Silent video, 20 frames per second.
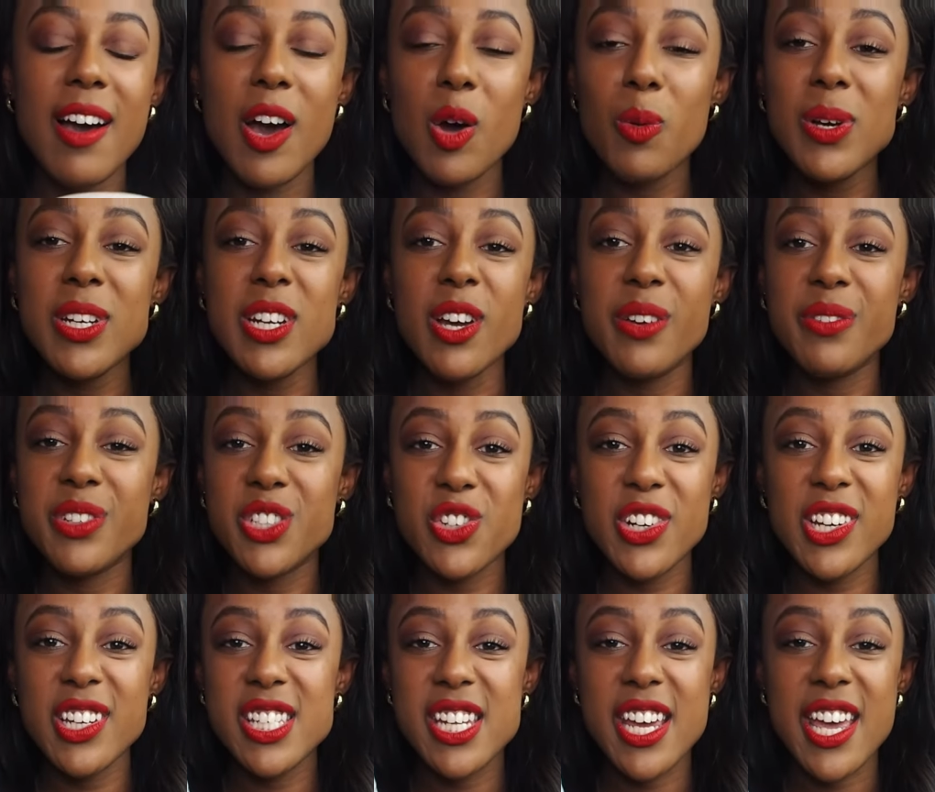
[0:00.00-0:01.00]
We don't even
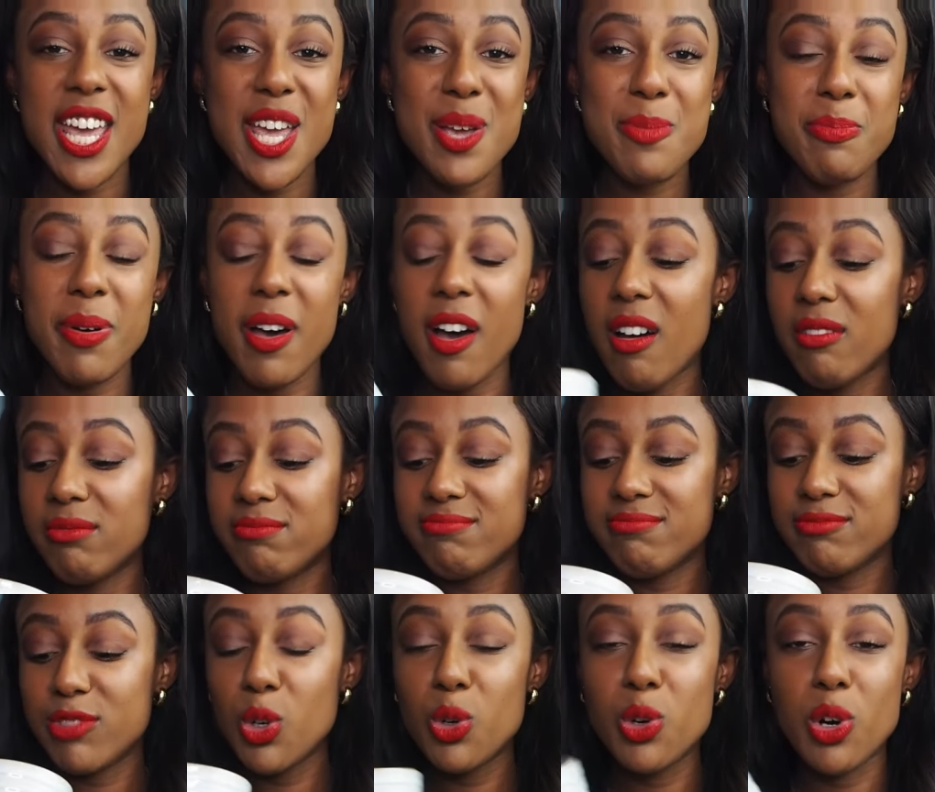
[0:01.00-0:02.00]
drink tea, but
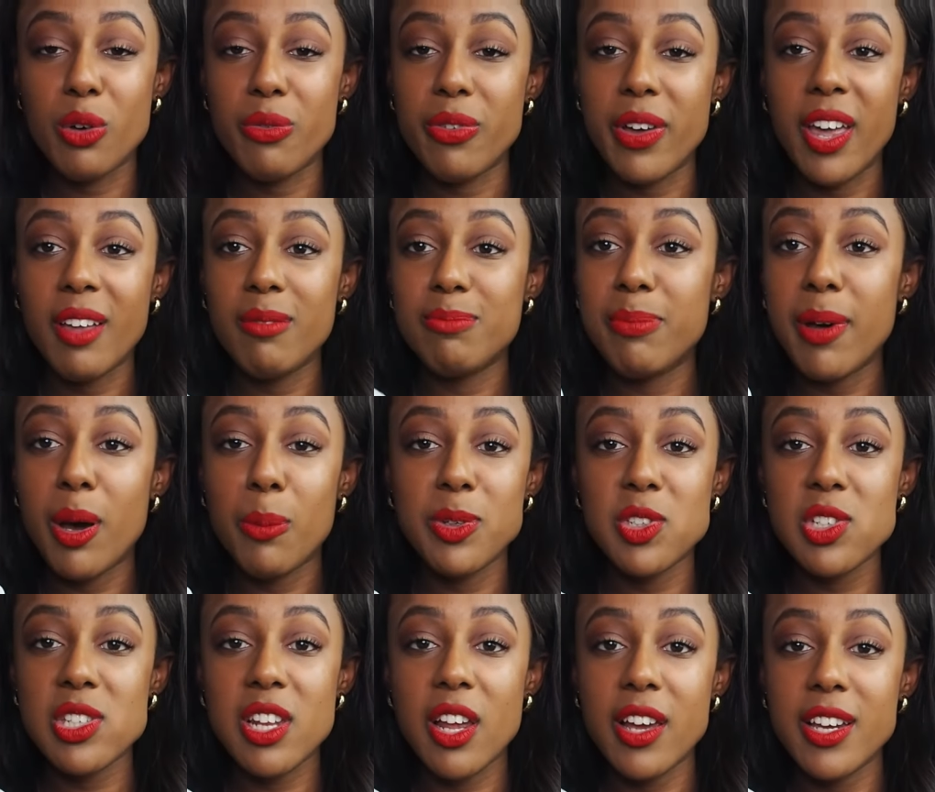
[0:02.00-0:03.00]
or coffee, but we
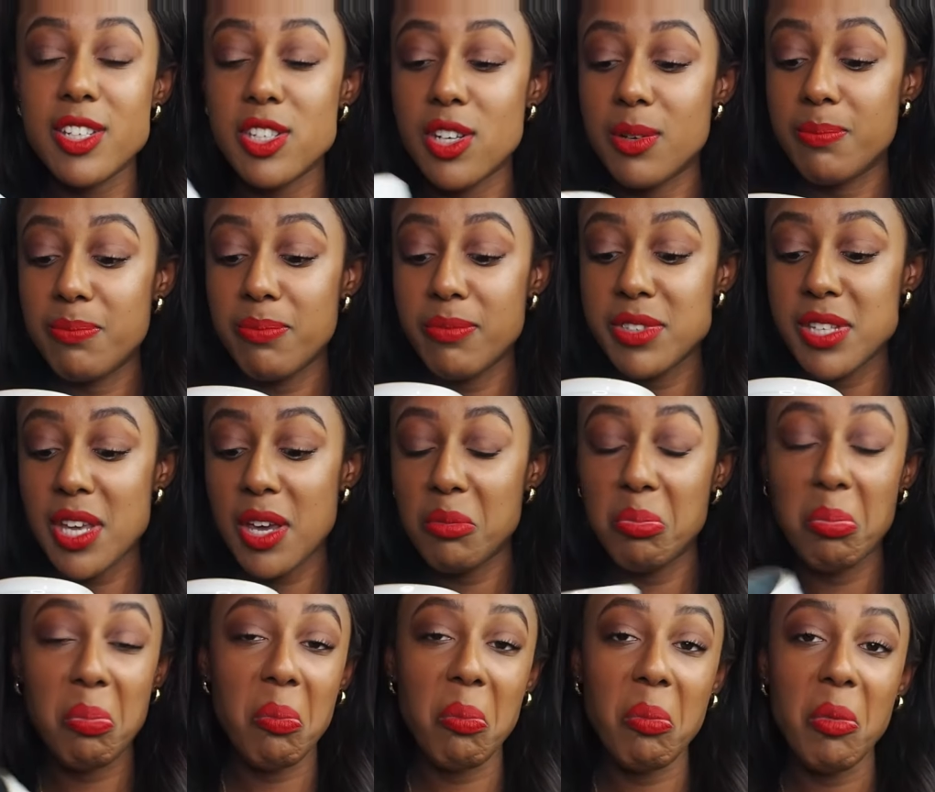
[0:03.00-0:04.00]
just liked them, so
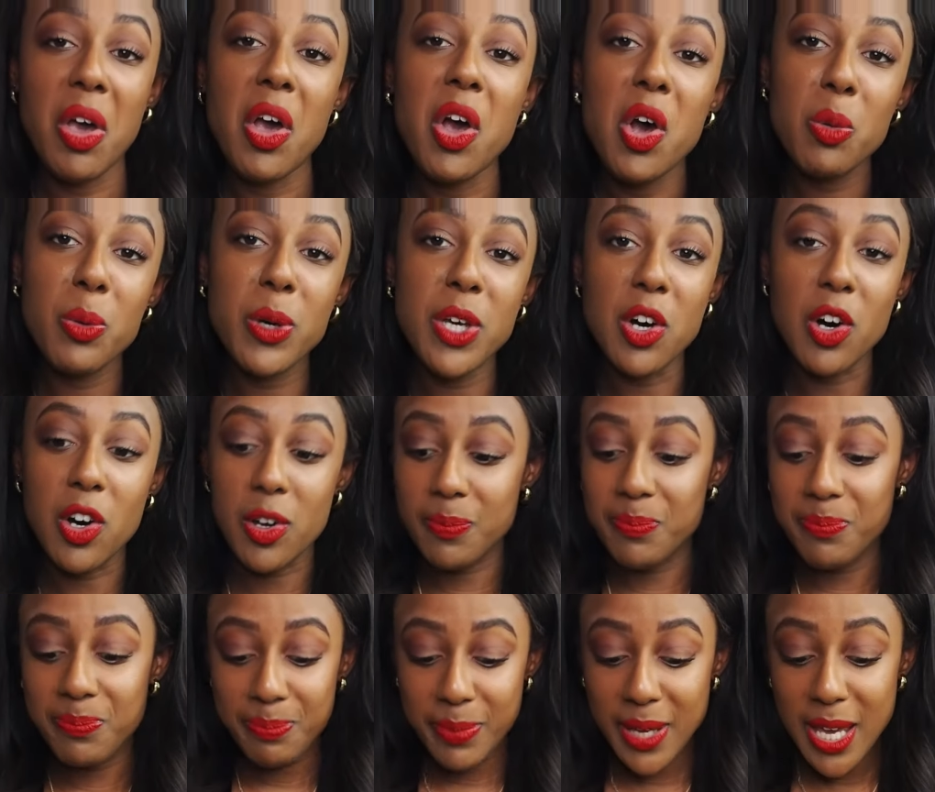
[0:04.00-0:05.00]
we got on.
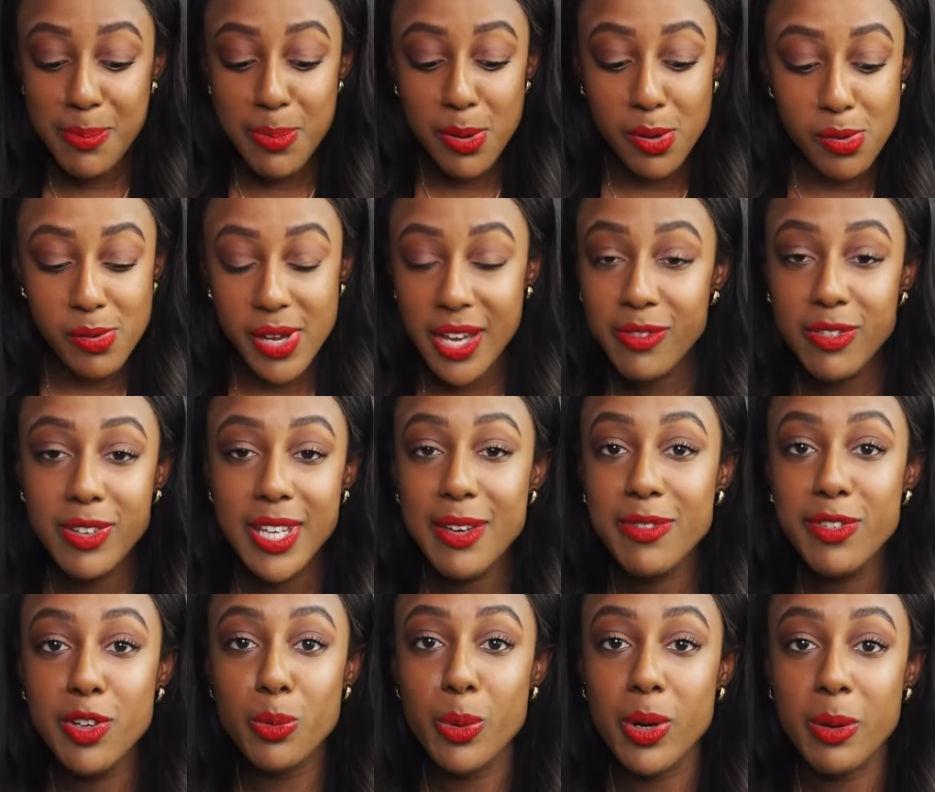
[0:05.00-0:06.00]
People, if
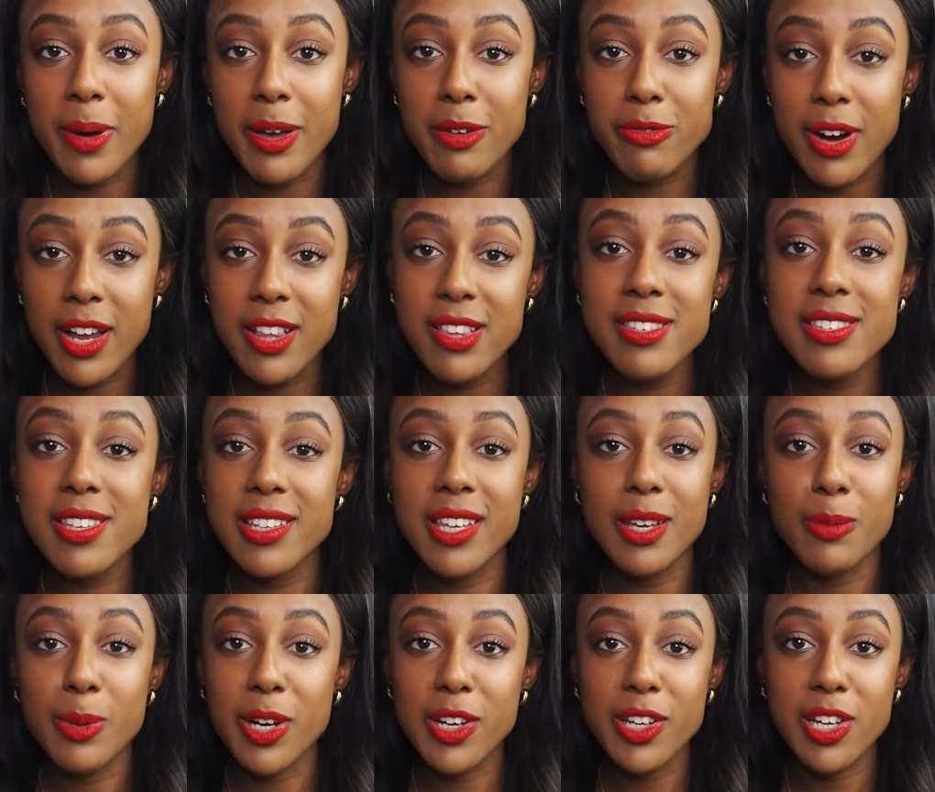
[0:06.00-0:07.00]
you're one of my friends and you
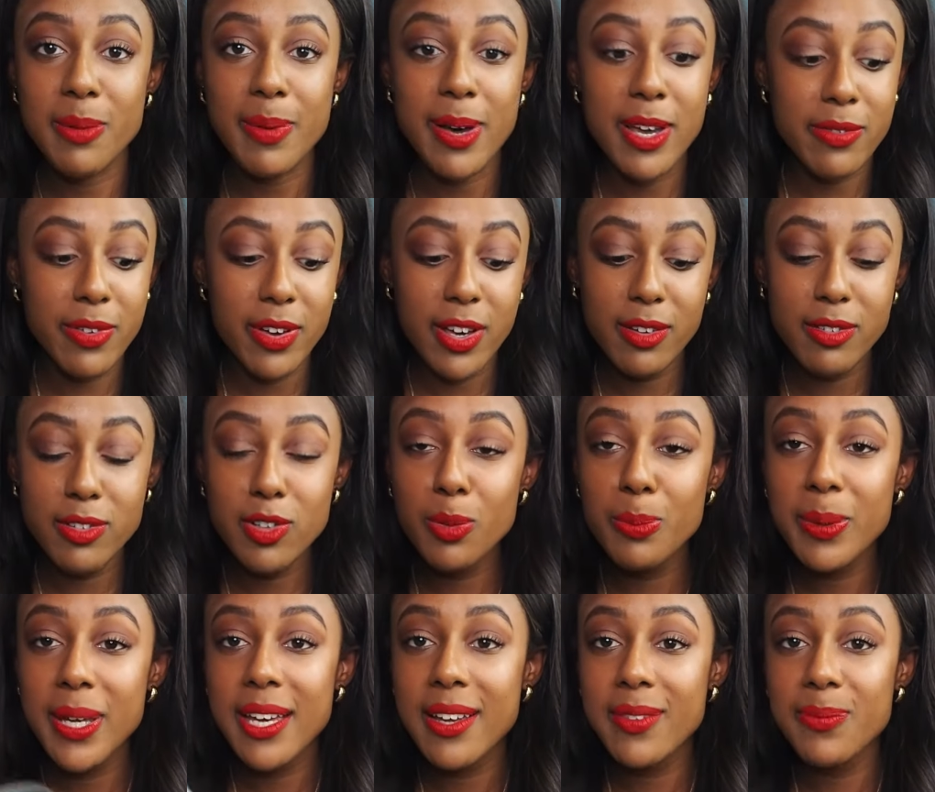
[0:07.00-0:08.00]
want to come over, you'll
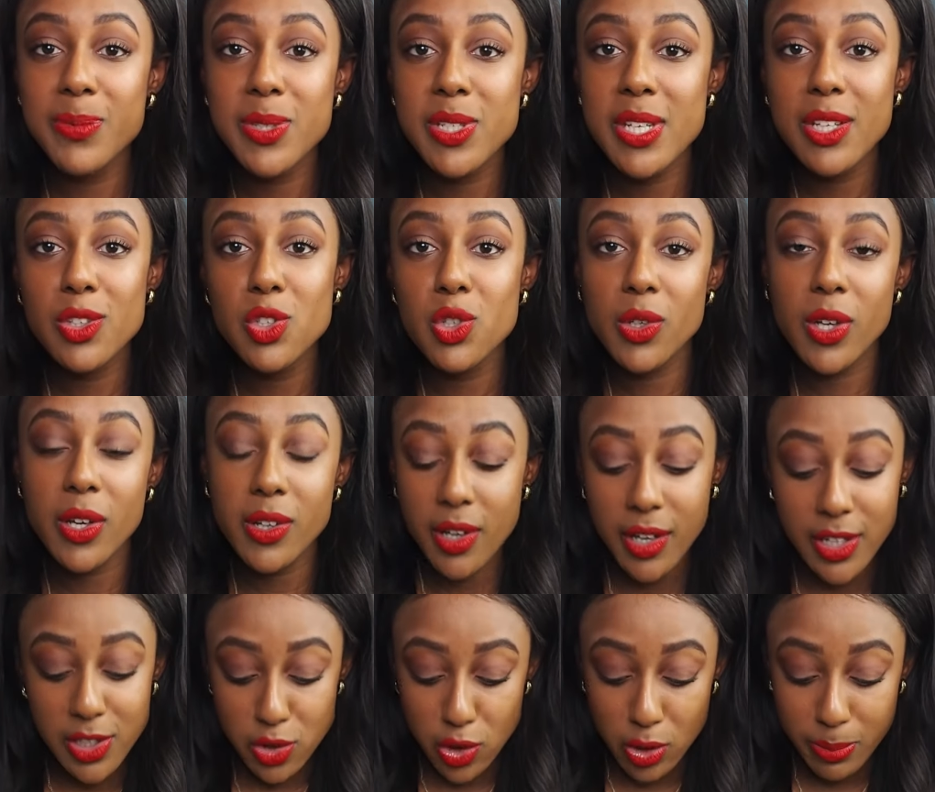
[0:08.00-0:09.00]
be able to enjoy our
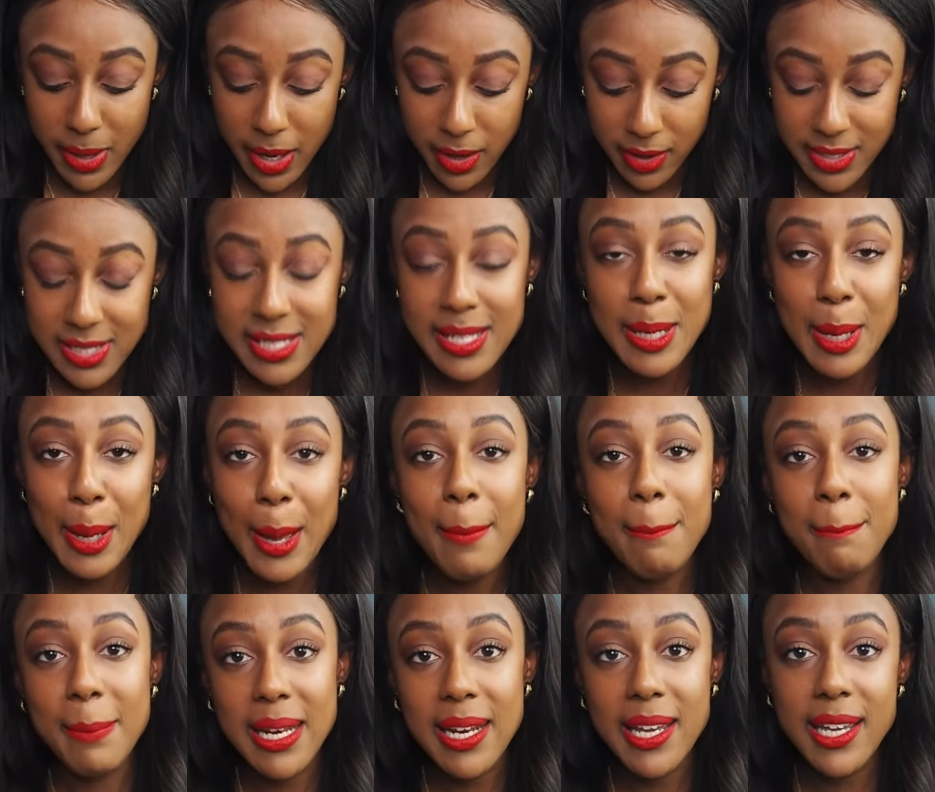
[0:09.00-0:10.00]
nice new mugs.
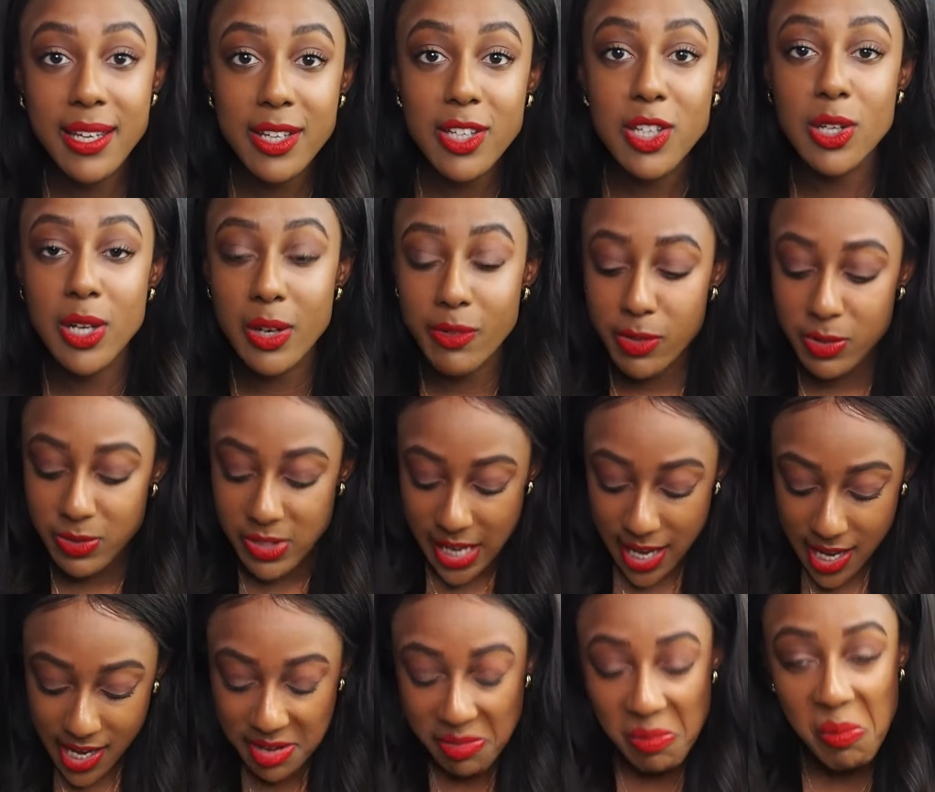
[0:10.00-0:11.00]
Millie, you love a
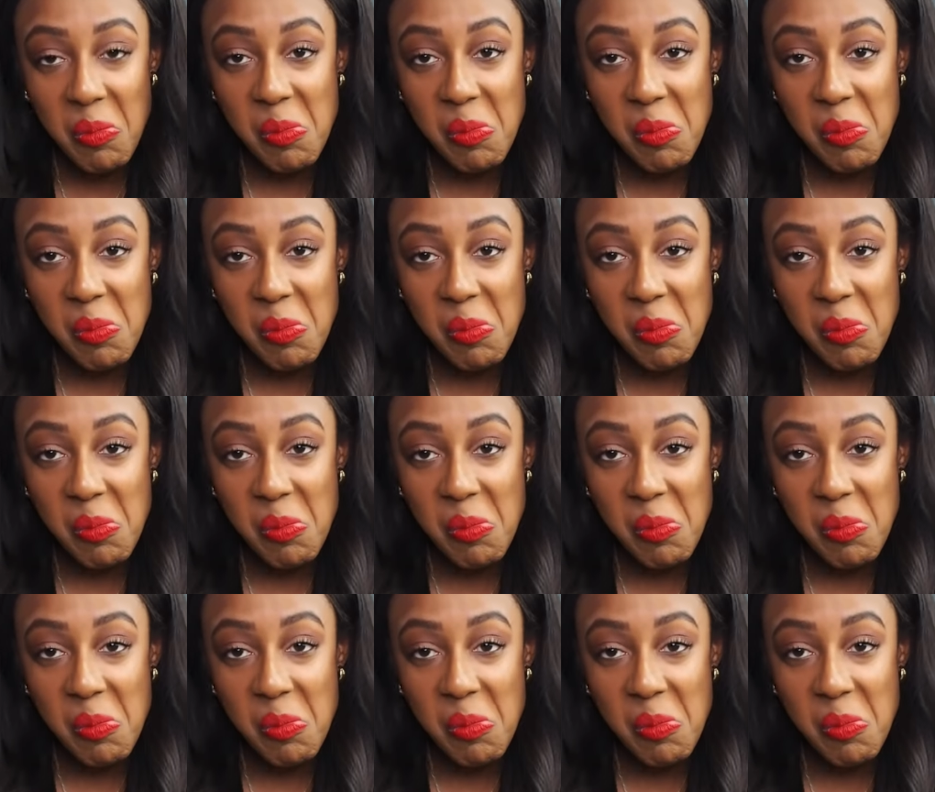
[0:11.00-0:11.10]
tea?